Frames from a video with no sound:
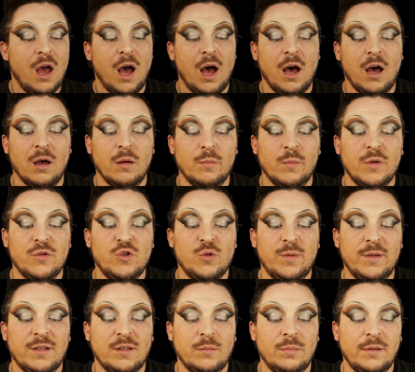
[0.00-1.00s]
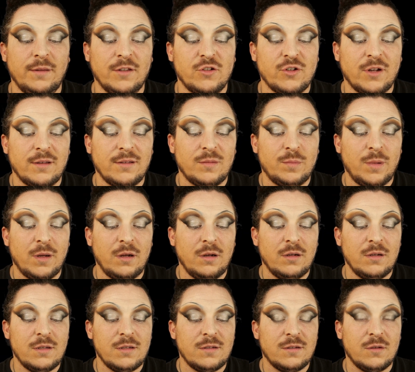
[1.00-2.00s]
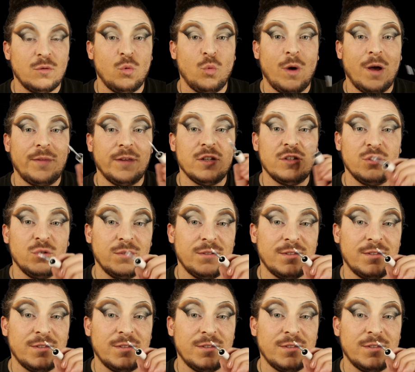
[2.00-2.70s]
To be completely transparent, while they do